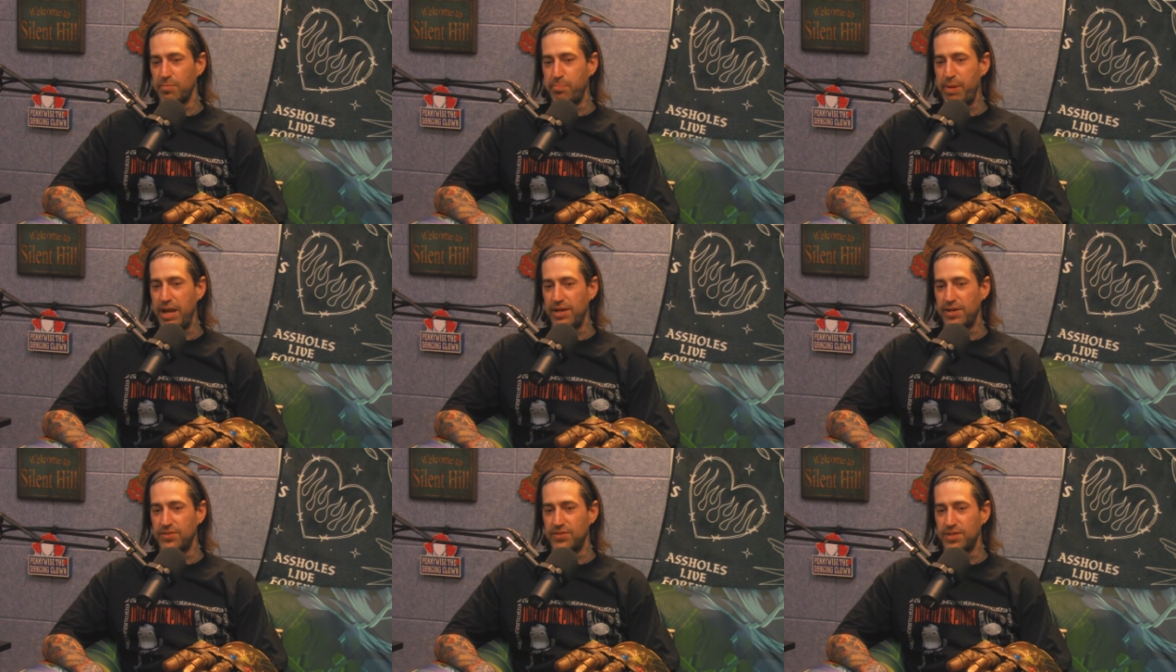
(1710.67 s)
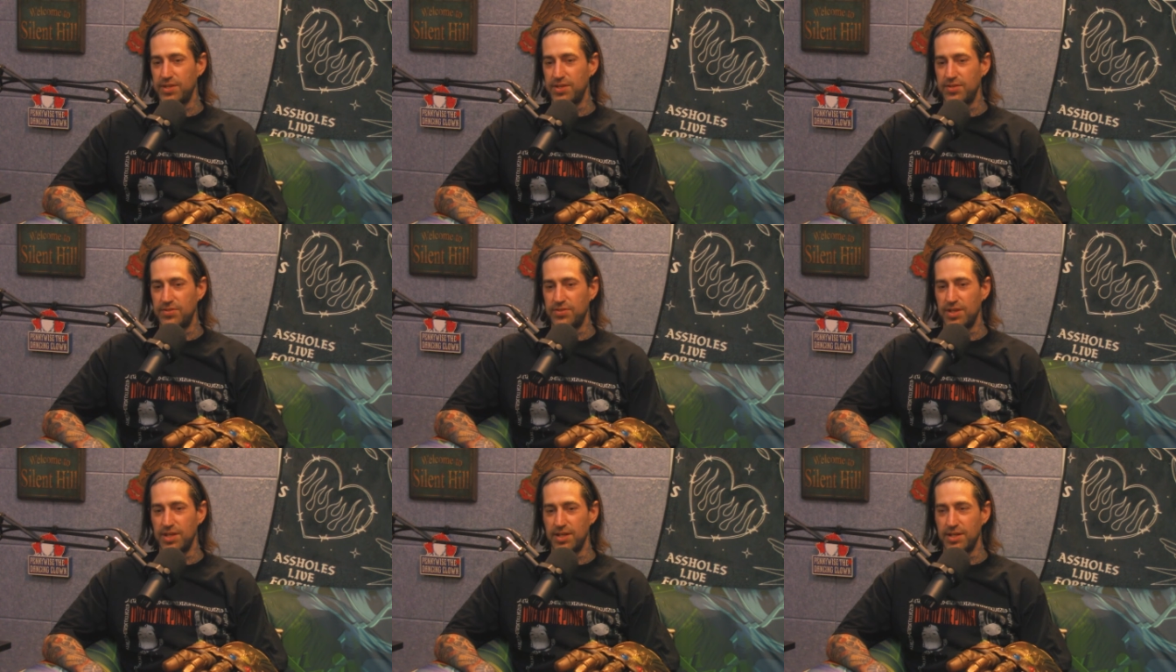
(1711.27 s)
on, and penises,
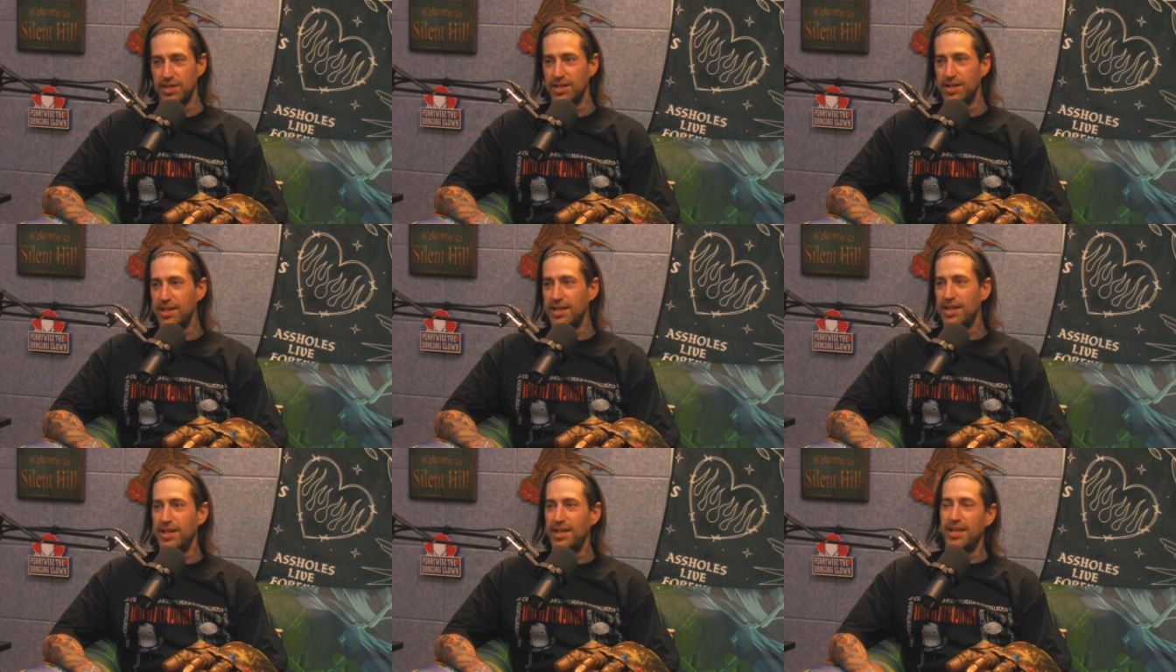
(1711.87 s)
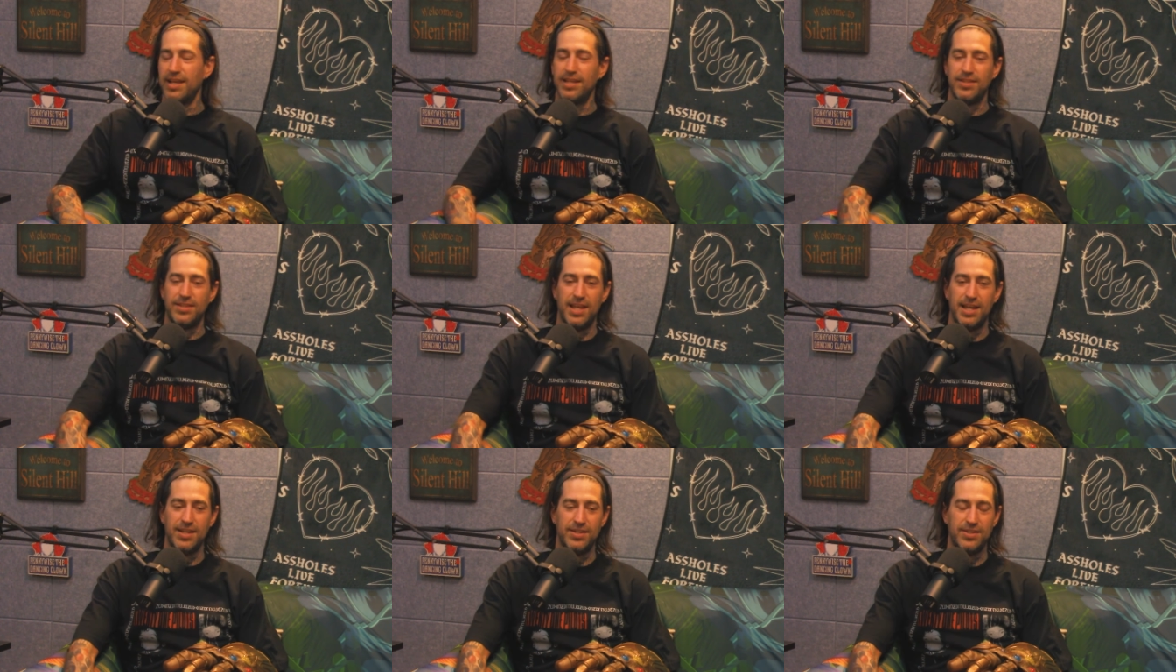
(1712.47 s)
tattoos and, on the dick,
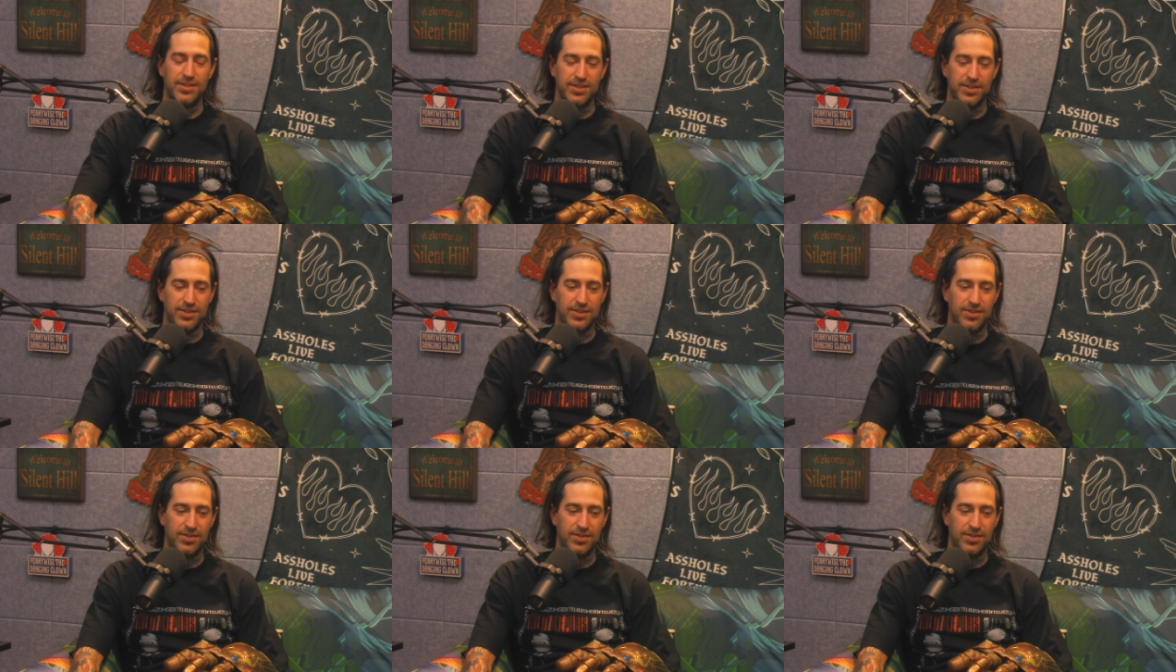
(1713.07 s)
and then